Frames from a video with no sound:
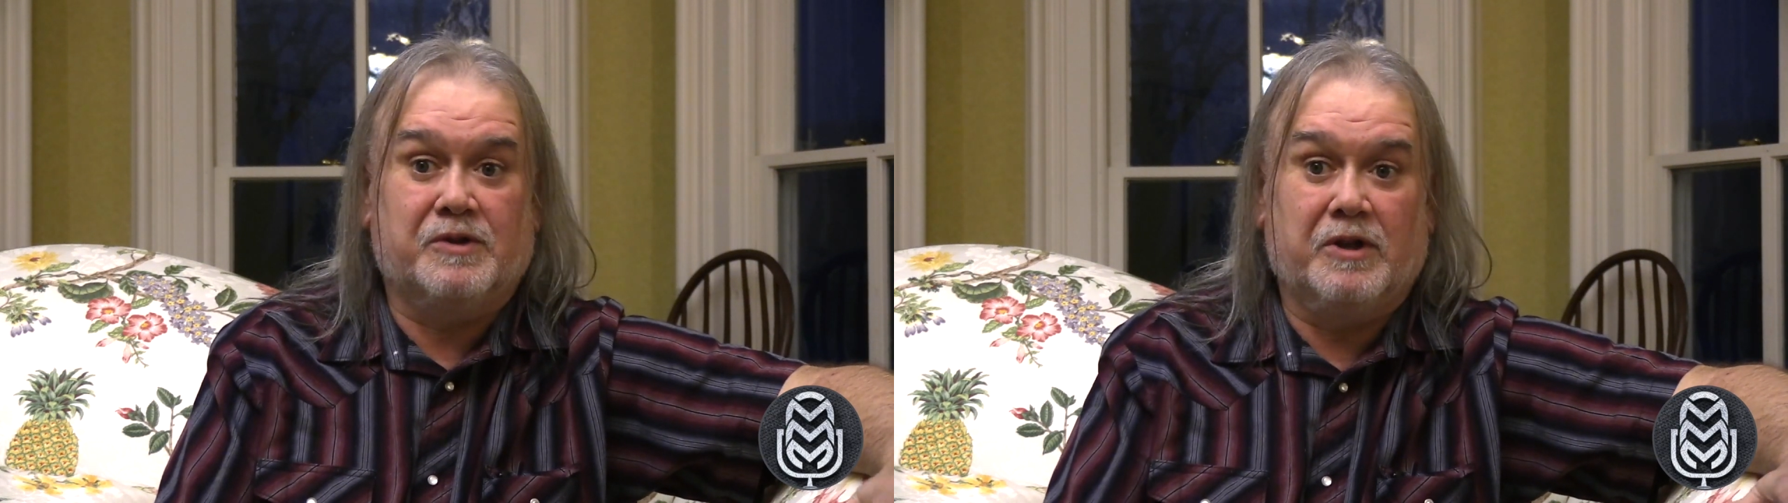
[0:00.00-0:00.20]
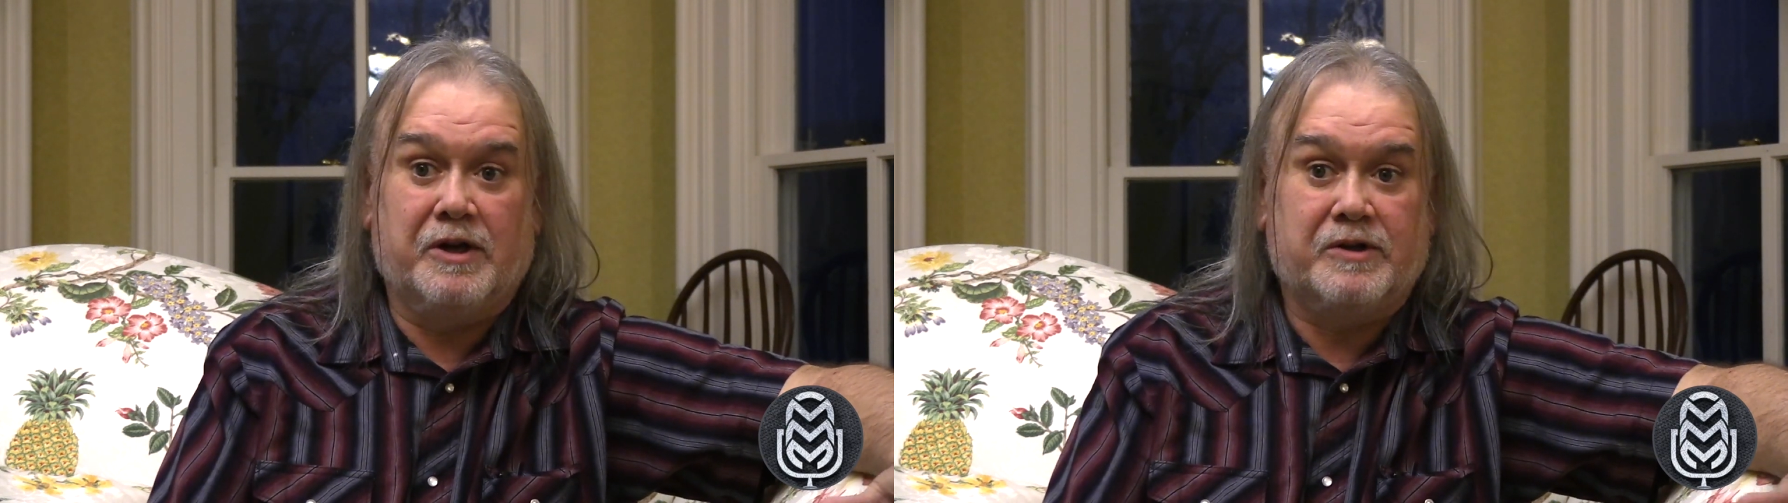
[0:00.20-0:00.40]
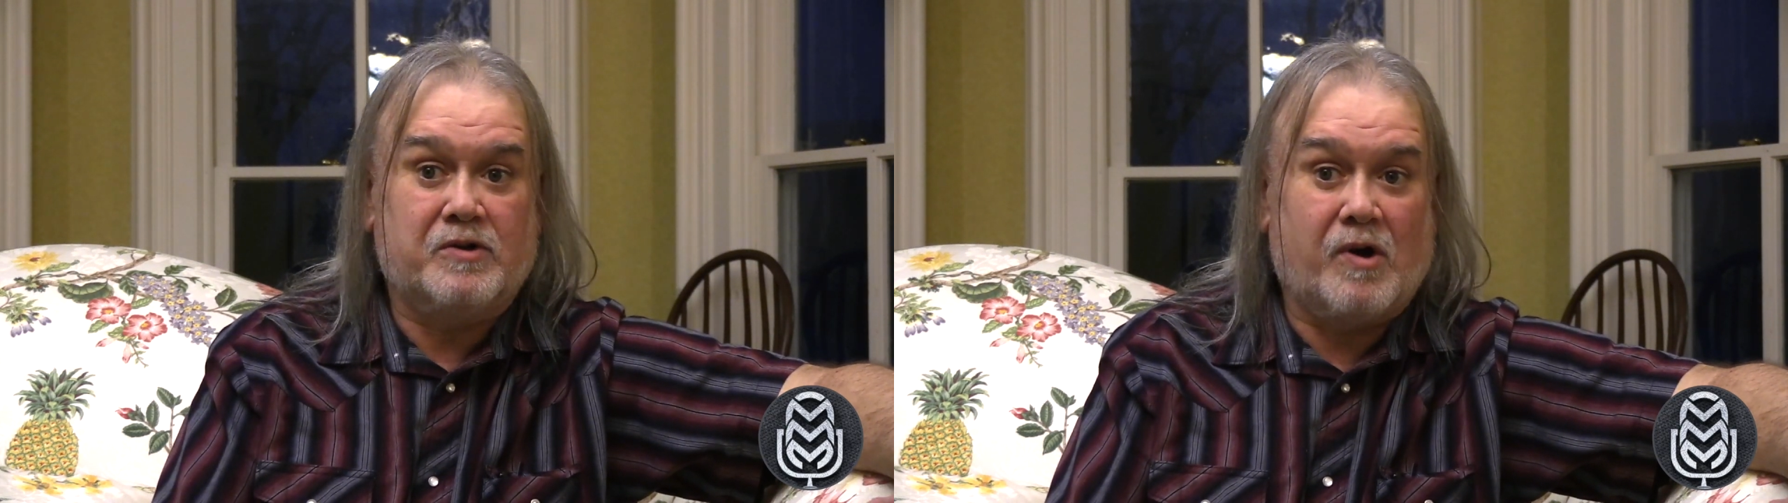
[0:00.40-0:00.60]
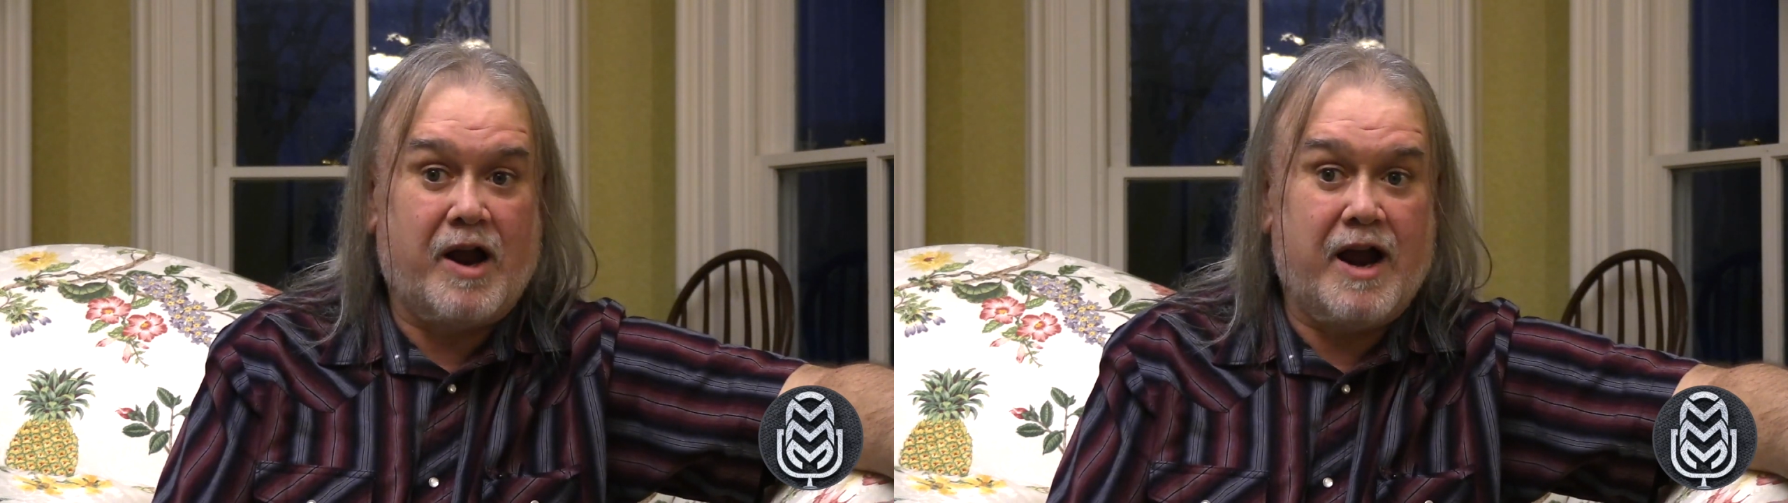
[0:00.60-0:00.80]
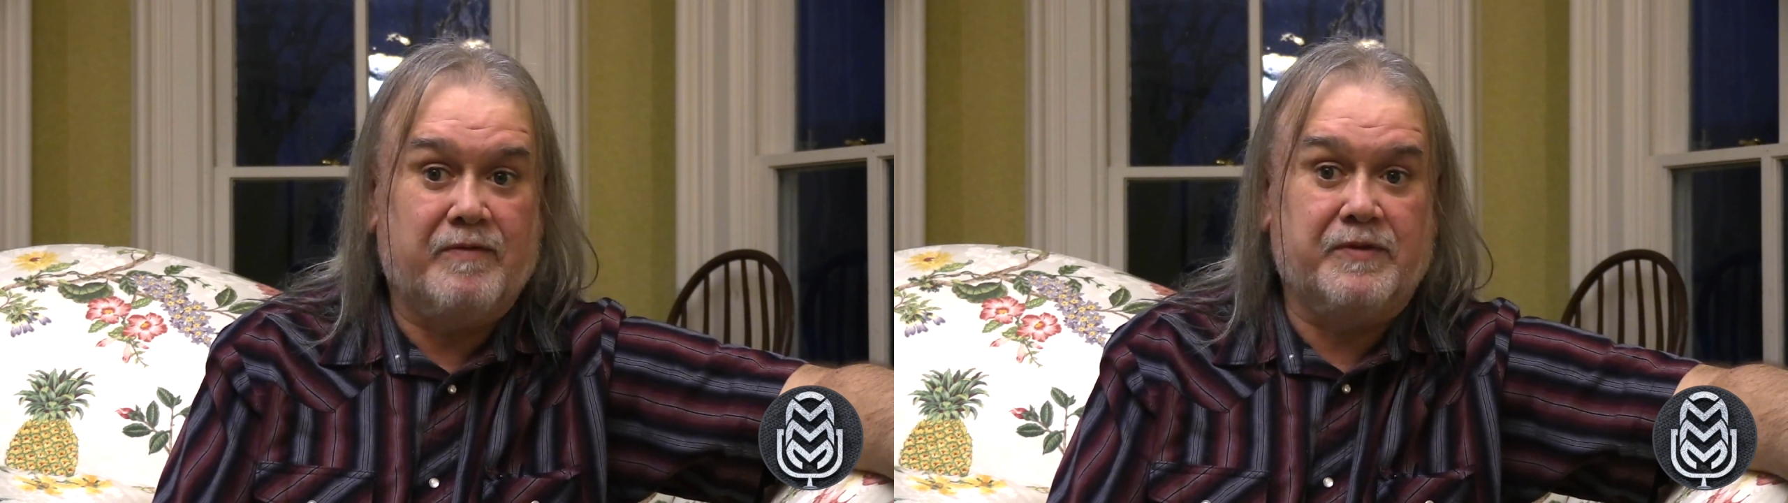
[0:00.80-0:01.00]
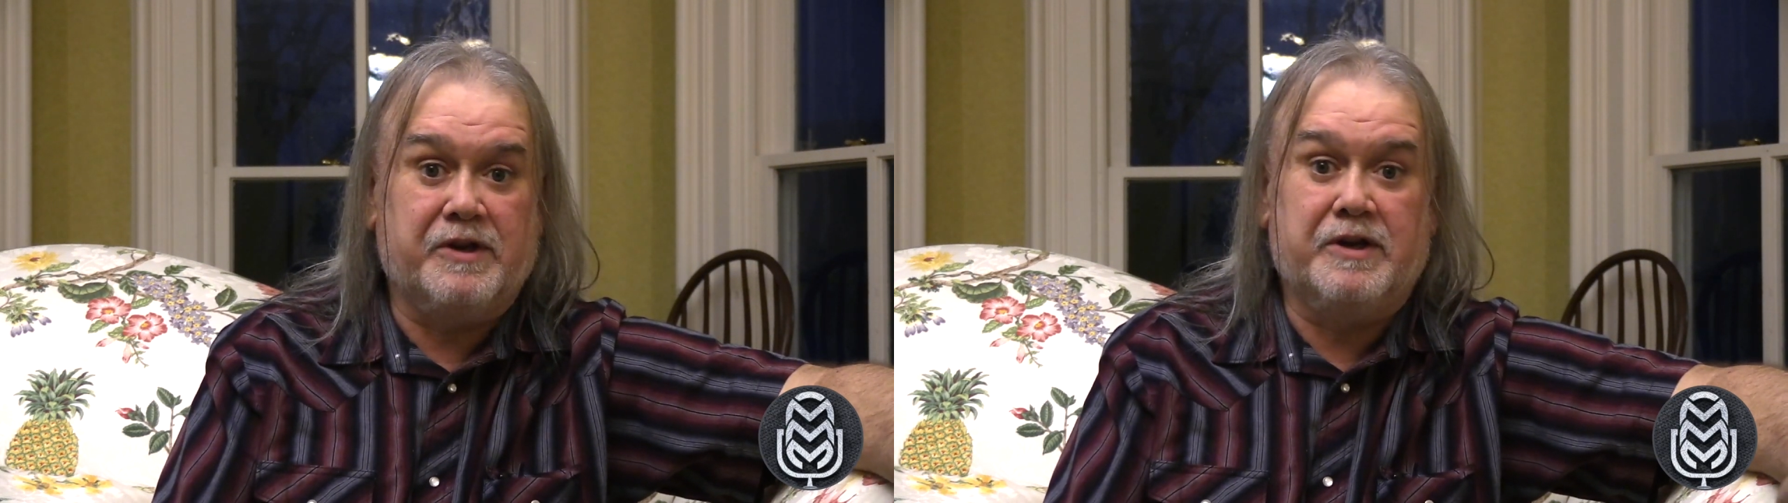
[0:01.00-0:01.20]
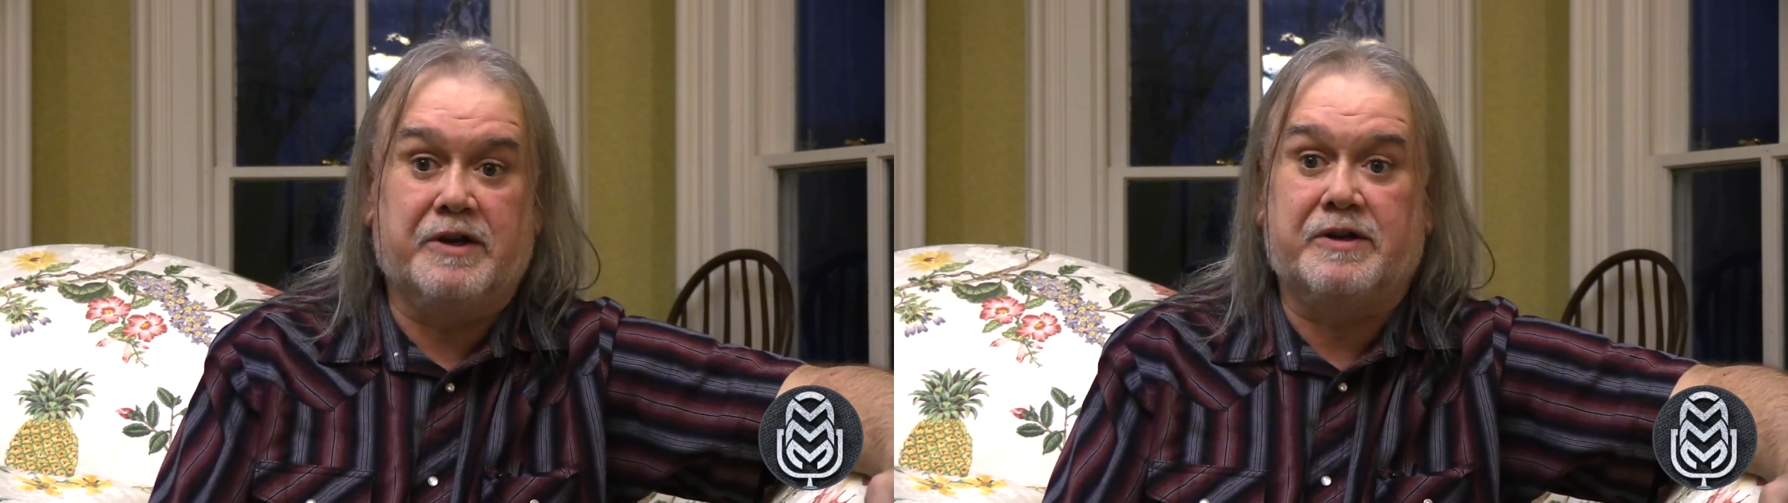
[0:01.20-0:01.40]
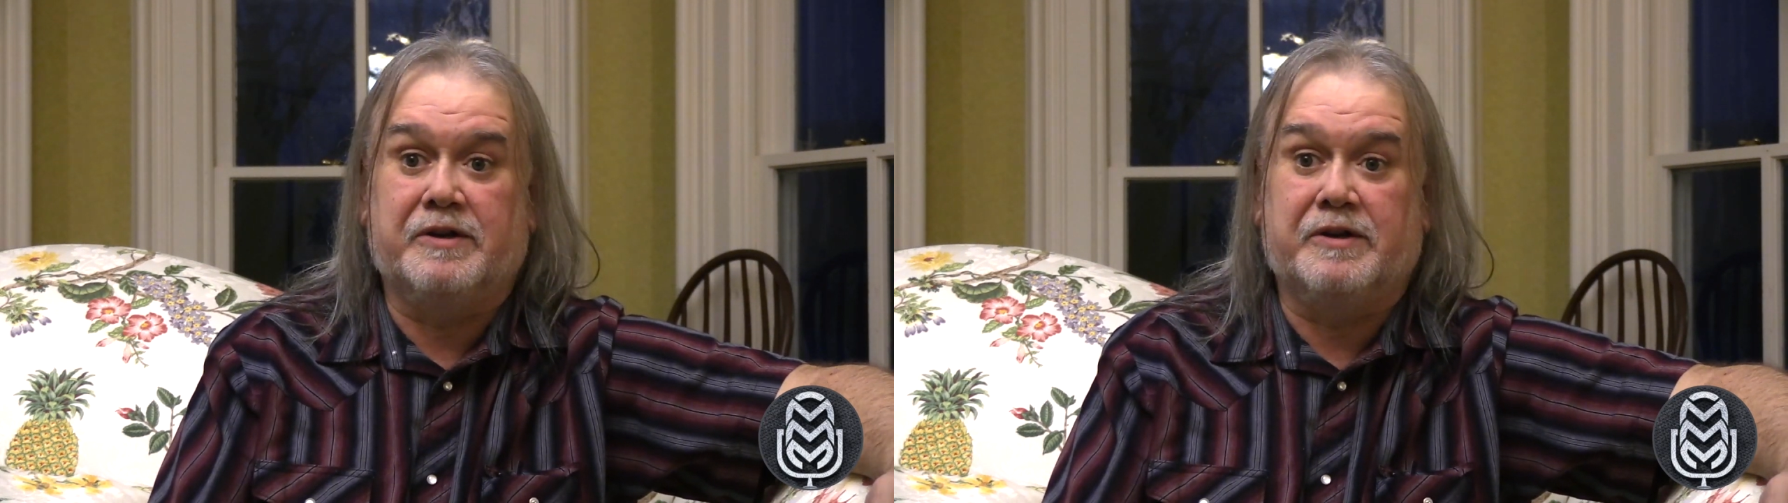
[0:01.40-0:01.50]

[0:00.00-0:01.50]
a lot of traffic,